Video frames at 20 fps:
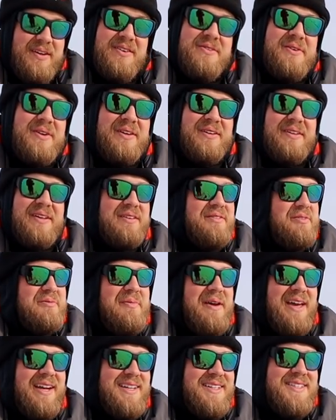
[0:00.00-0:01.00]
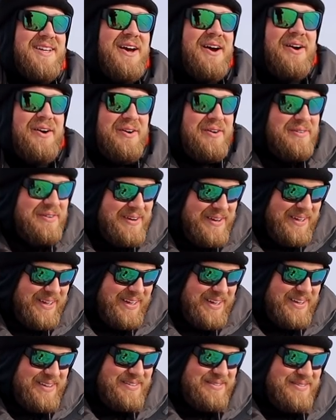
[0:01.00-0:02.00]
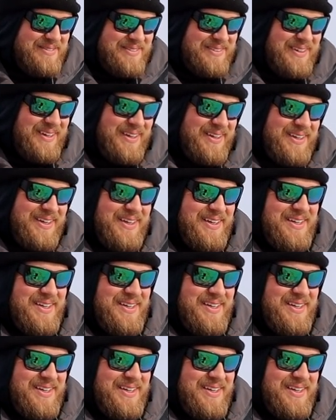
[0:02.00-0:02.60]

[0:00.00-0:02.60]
We don't live in Manitoba, but